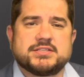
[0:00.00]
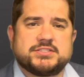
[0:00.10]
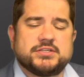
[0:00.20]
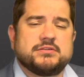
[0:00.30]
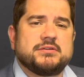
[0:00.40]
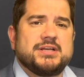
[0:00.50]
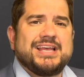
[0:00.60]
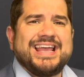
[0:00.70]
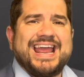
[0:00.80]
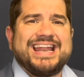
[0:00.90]
do,
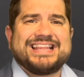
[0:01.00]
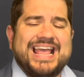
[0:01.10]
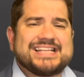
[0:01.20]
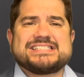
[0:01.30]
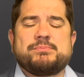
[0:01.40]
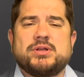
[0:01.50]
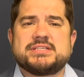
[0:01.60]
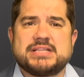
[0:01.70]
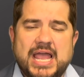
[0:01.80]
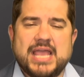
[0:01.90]
and it hits someone's
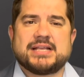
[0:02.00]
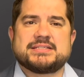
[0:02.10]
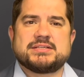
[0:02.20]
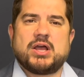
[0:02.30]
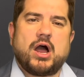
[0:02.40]
legs,